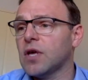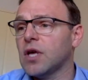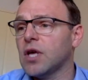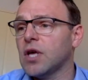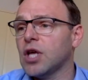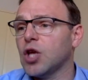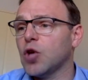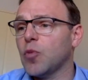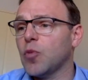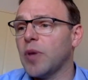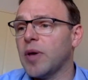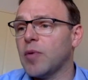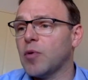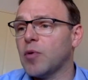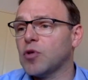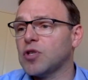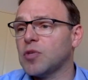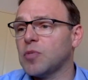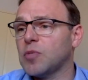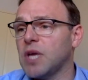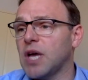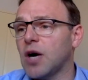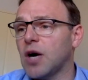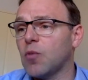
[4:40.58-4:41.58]
You'll be able
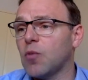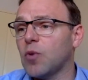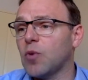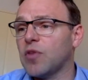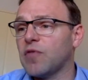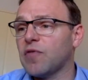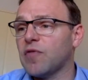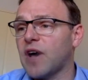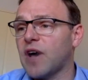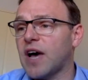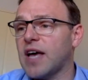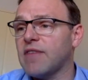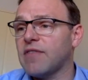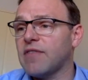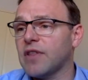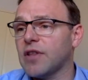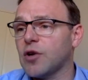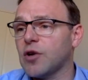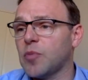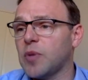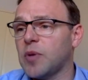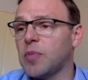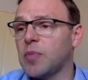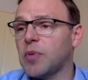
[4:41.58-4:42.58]
to meet up with 5
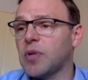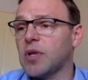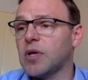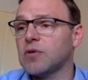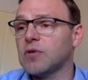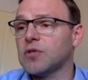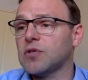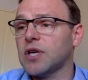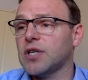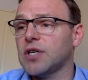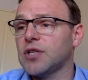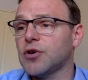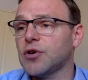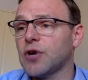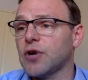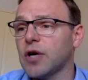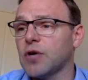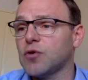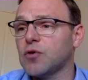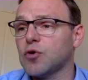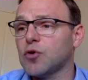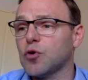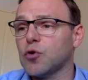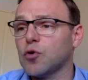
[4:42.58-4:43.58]
other people outside your
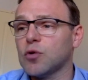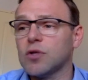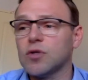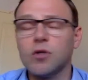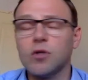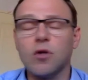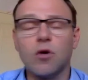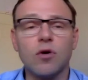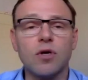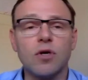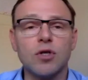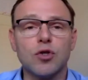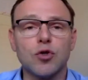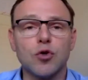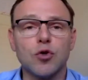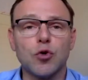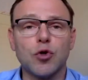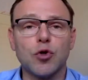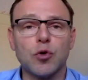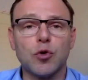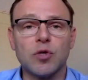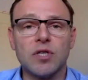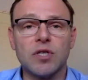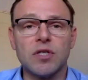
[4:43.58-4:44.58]
household as long as
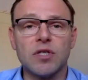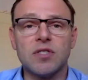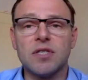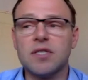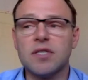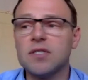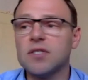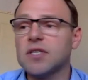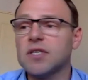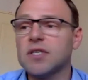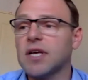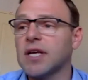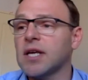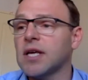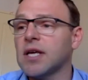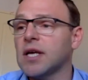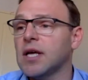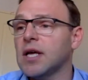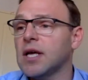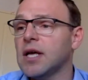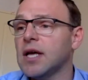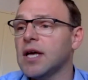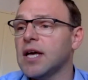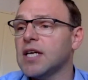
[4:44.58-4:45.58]
social distancing
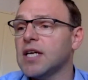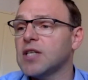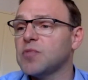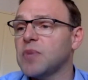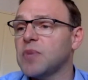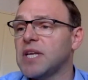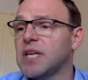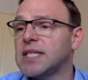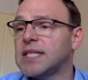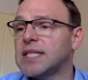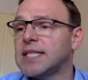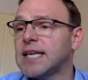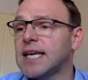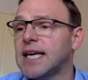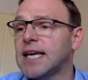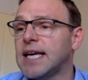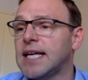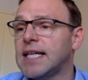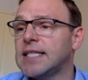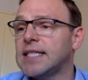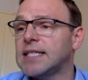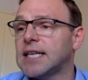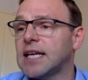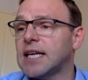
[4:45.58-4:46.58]
is
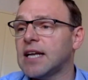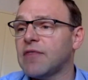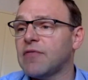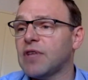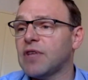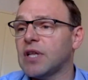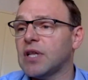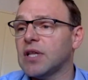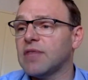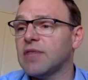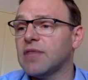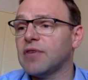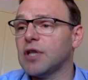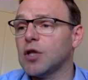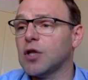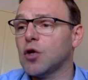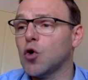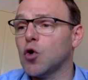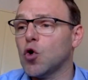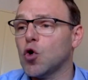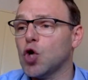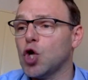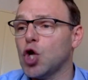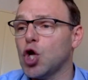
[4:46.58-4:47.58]
maintained. And if you live
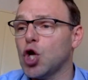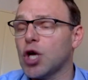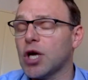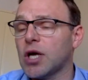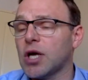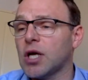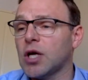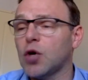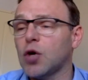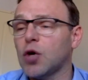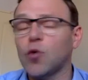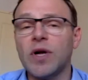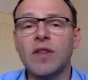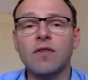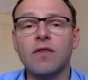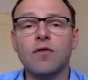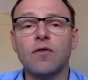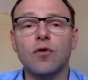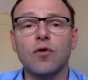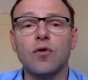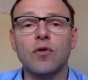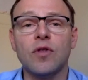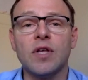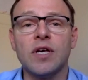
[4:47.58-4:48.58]
alone, you can go
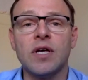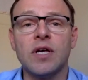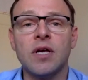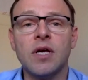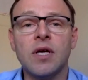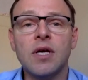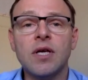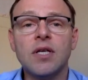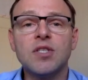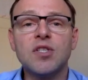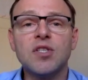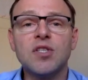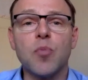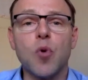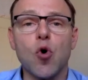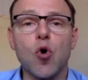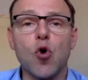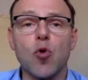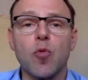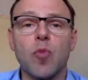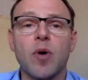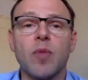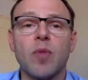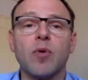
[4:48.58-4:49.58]
into the
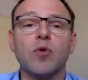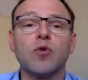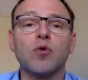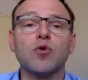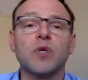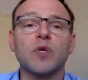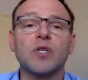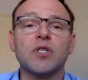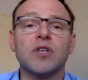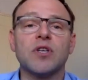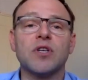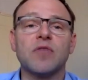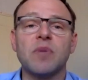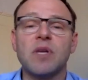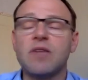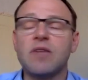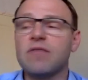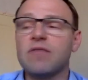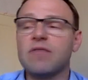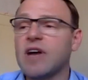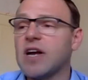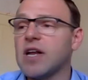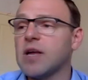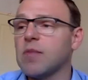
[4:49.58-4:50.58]
support bubbles, which have been
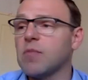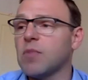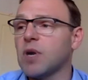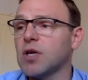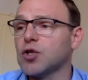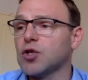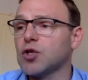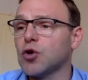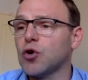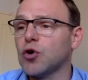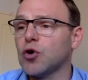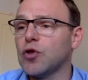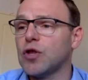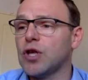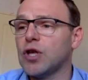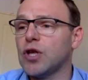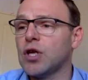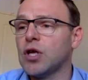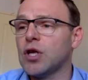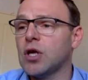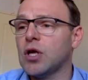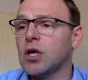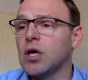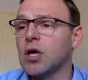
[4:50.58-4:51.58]
very much in
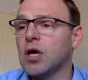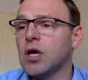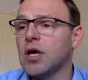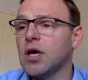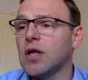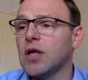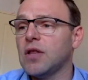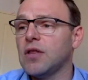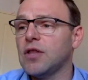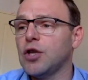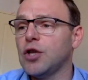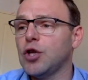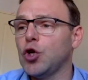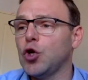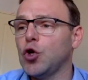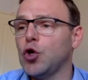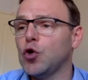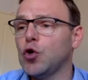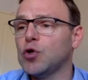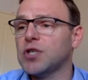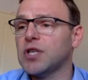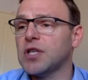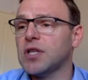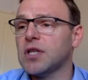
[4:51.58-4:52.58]
the
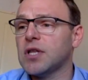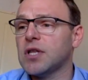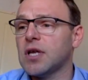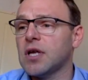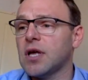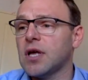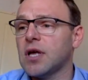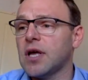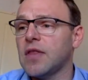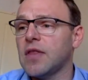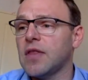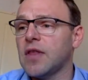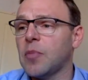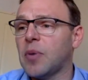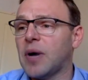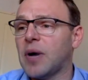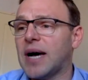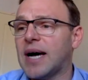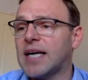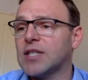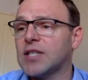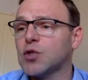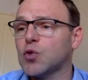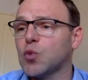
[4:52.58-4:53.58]
news in the
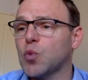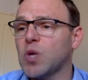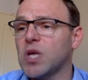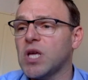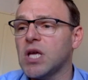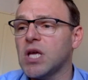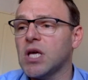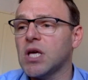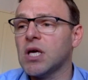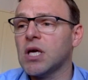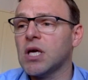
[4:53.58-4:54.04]
past week.